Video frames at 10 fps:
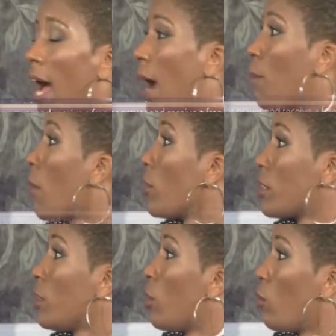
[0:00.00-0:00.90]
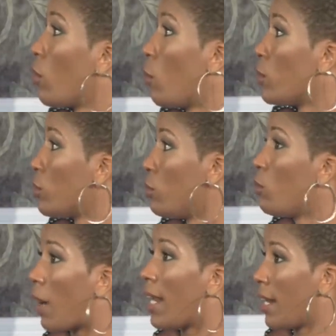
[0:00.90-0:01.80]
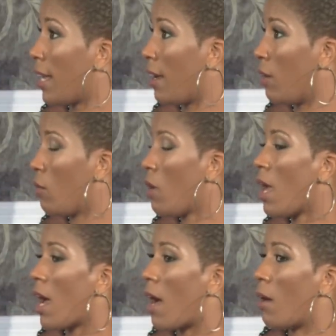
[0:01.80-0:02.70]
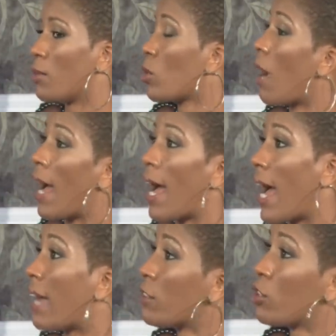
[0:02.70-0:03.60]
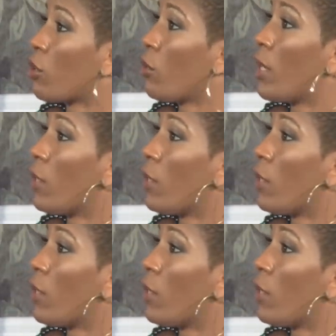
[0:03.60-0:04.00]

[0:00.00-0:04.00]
I personally don't know what to do right now, so I have to show you